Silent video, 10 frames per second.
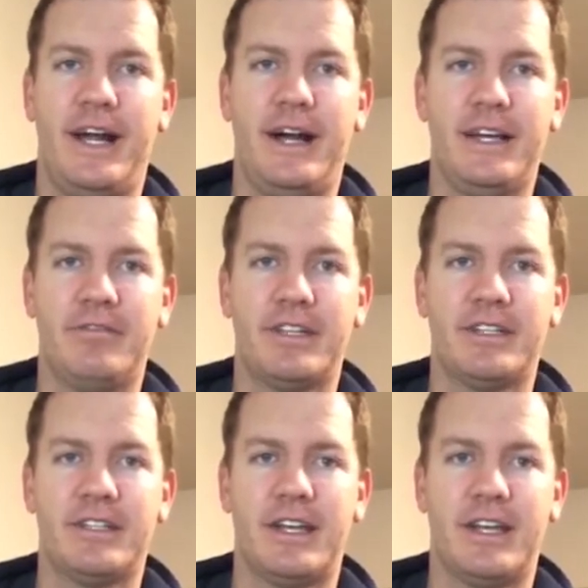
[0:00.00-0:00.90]

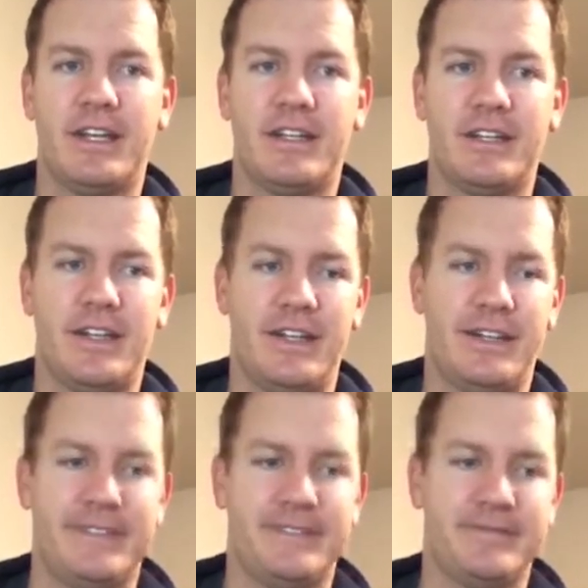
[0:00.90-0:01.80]
even in
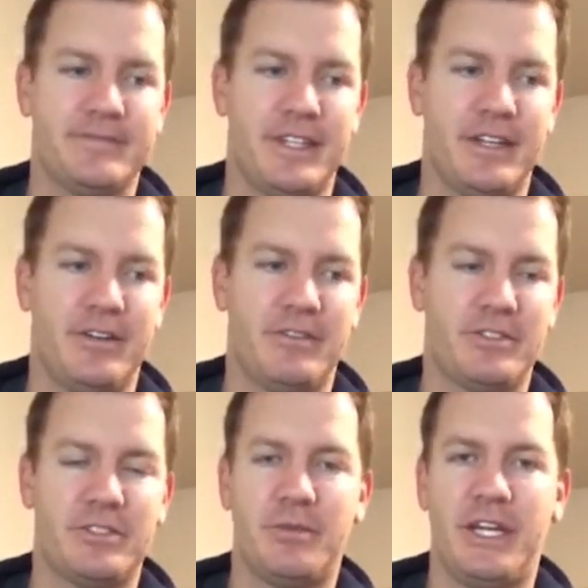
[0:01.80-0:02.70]

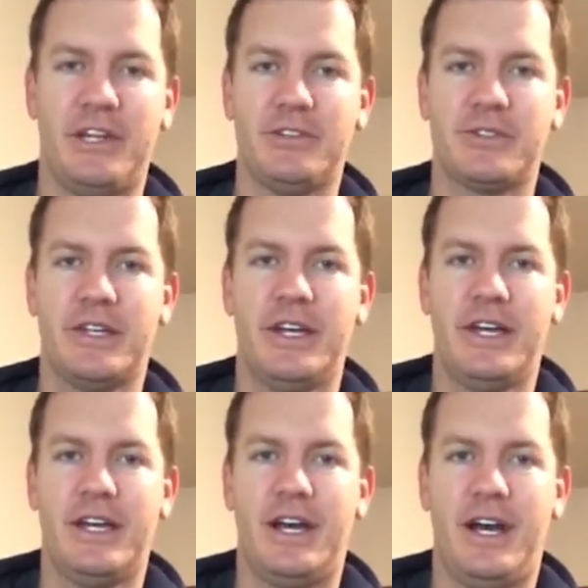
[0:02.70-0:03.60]
after so many years,
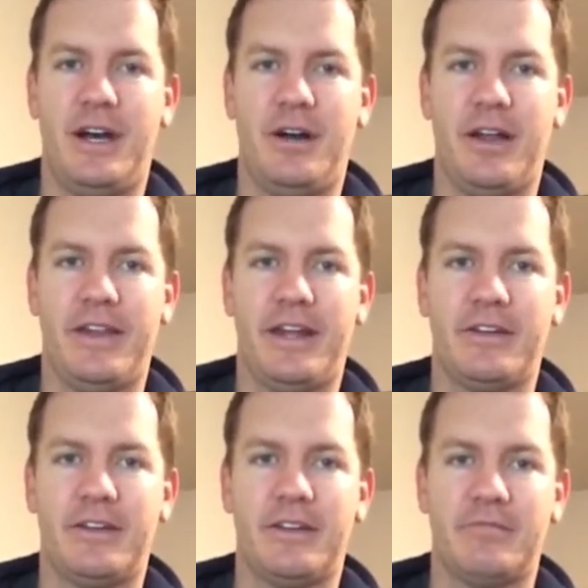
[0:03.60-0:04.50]
and
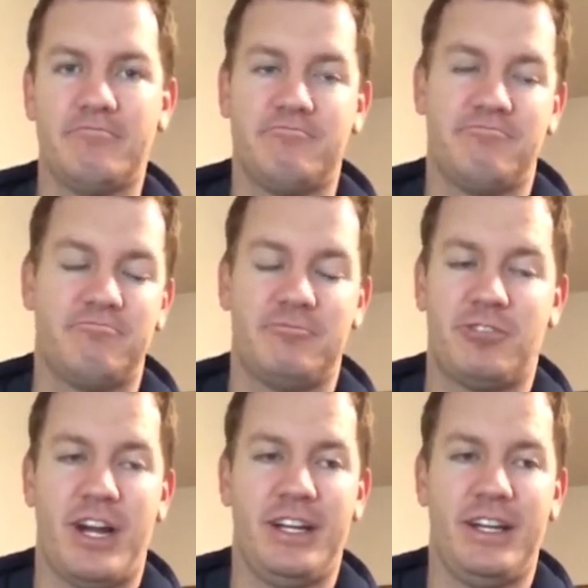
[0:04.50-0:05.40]
then
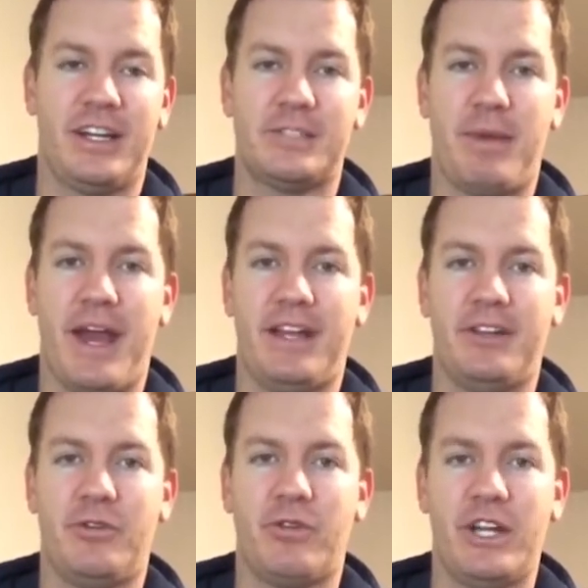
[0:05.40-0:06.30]
trying to expand to
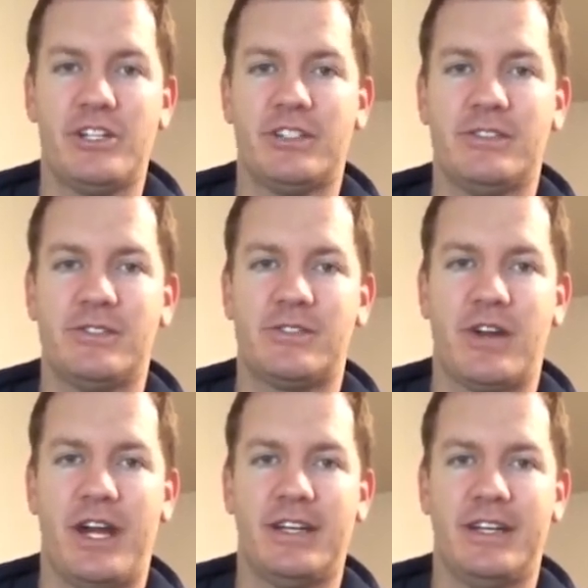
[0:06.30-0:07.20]
new regions,
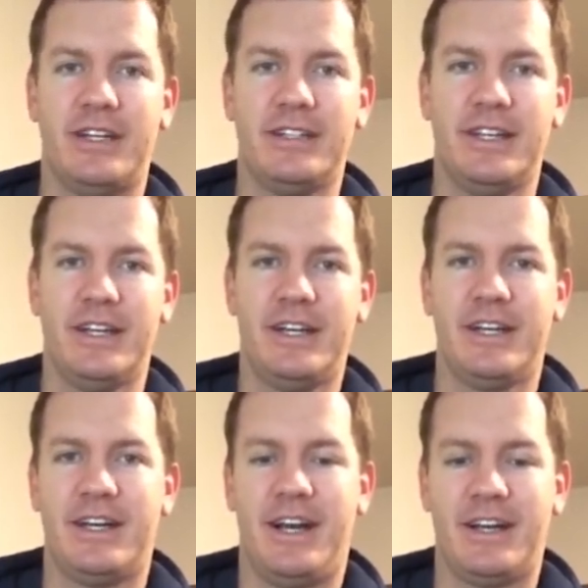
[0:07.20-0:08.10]
trying to
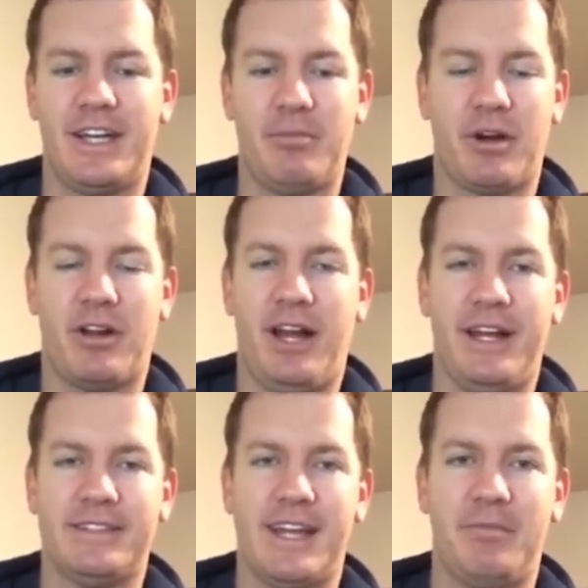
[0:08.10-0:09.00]
keep our
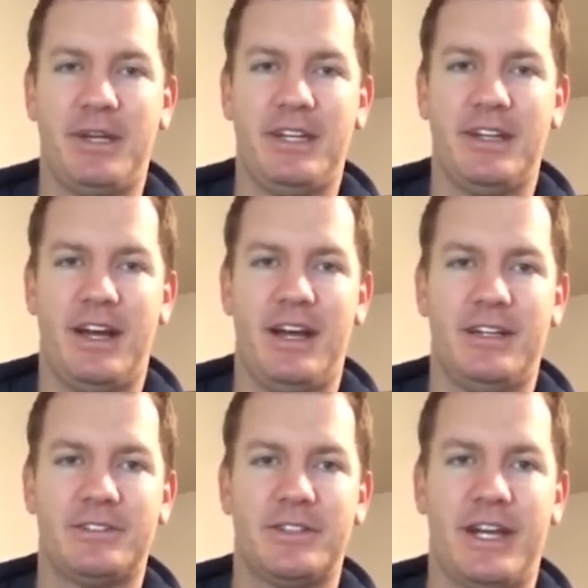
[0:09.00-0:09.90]
clients happy.
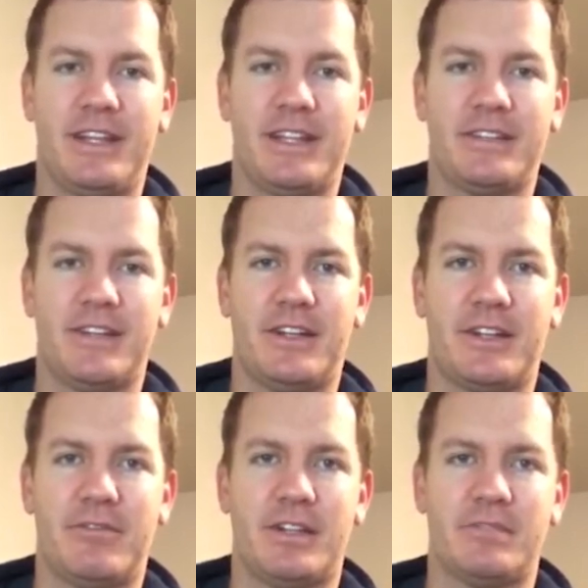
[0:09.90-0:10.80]
So I think that's all a
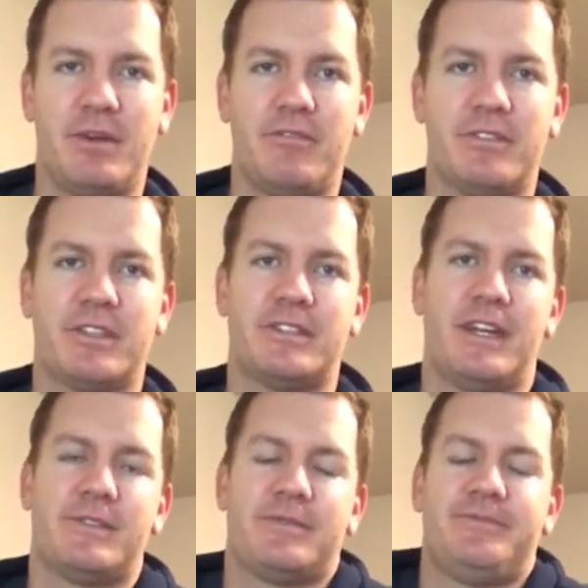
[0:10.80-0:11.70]
good recipe for success.